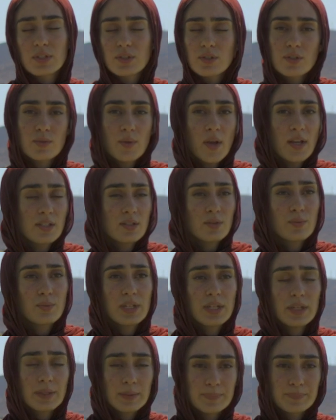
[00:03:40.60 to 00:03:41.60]
twice a
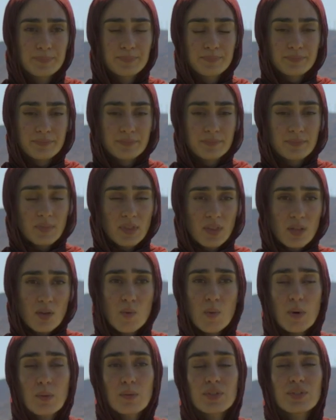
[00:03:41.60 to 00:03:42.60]
week.
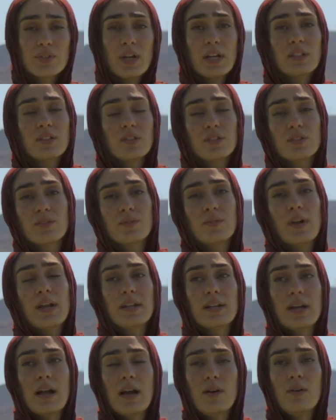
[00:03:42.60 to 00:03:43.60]
What we're trying to do
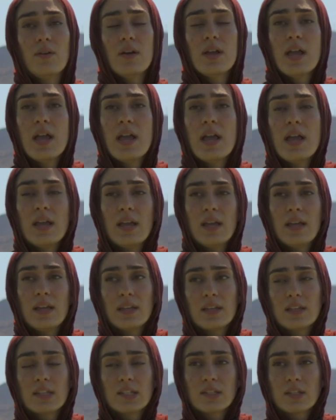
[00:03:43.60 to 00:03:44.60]
right now
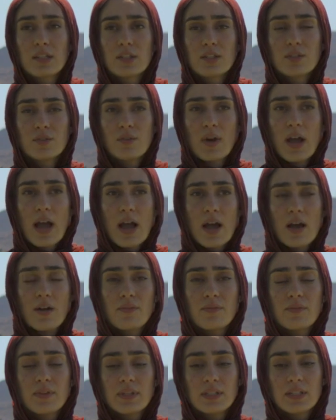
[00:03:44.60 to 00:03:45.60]
is to
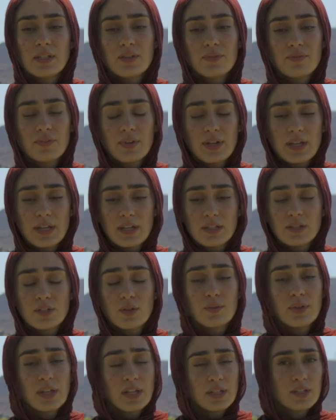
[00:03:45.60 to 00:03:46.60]
have different
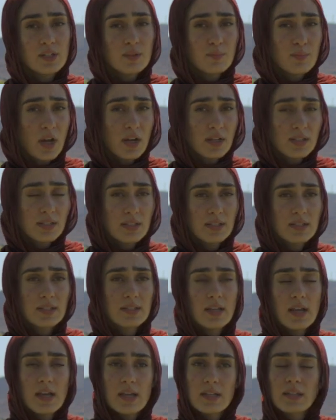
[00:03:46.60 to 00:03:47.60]
donation boxes
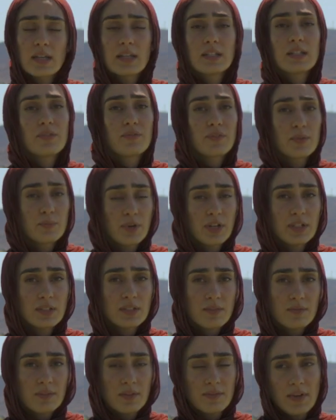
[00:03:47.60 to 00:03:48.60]
set in like different
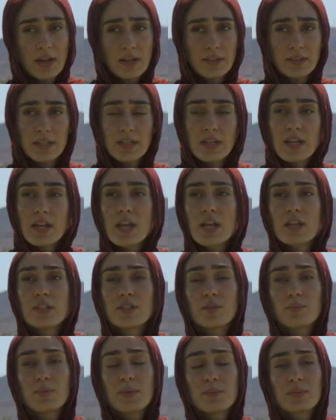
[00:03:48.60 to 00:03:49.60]
parts of the valley
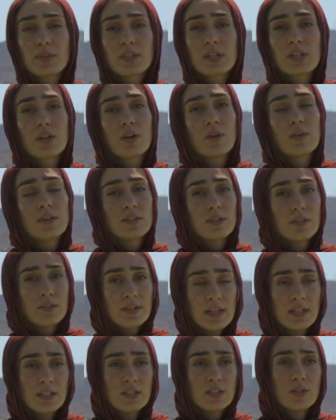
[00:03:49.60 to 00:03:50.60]
so people can go and
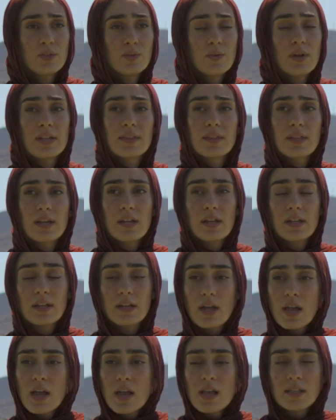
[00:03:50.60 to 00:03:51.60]
donate to, and
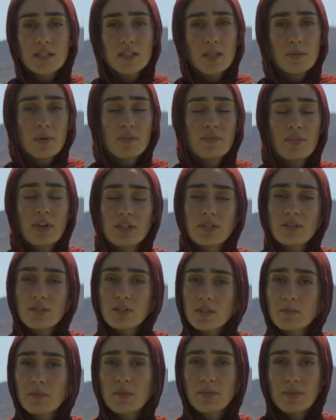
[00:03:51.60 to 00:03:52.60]
then some of us or
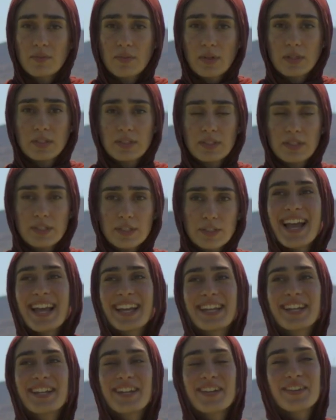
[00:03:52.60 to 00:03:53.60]
some of the volunteers
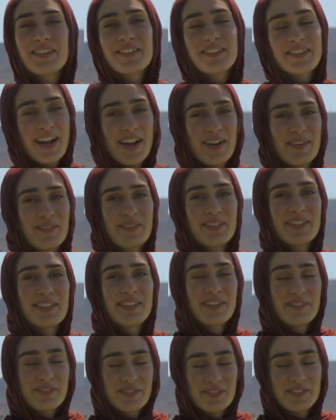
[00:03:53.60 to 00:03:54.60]
can go grab
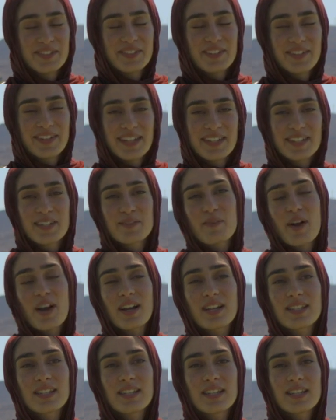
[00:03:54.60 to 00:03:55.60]
the food donation
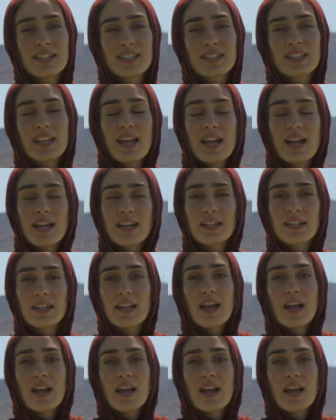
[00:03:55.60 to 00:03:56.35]
boxes and